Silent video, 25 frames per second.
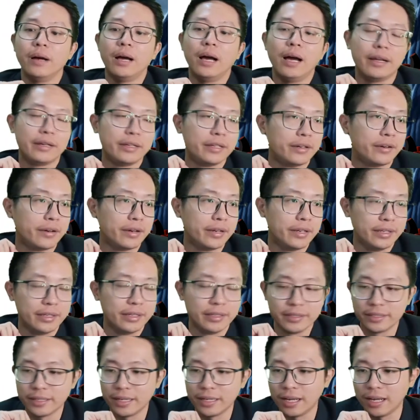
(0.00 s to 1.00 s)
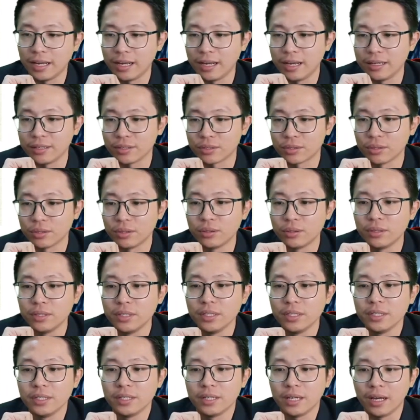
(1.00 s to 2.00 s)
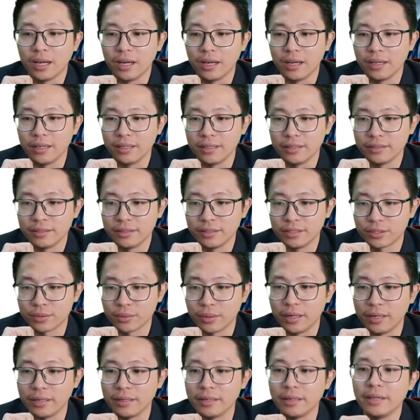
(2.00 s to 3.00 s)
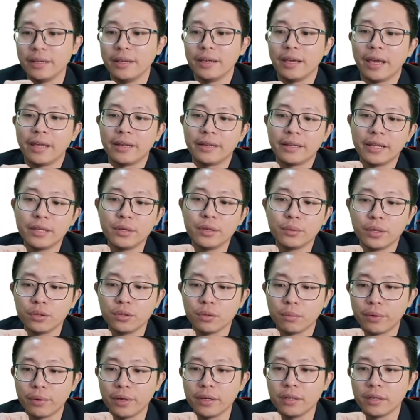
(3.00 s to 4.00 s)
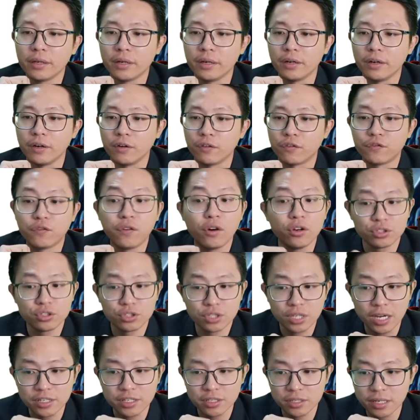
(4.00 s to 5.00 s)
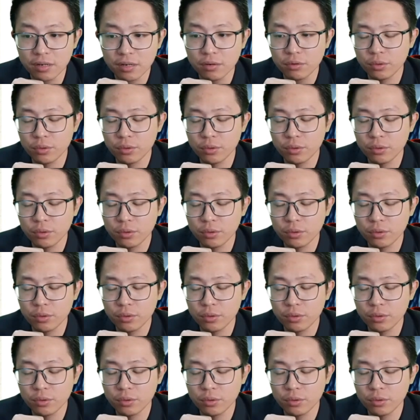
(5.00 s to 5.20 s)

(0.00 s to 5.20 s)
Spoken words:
harder already. So this one, and then you want to bring the fourth charge now.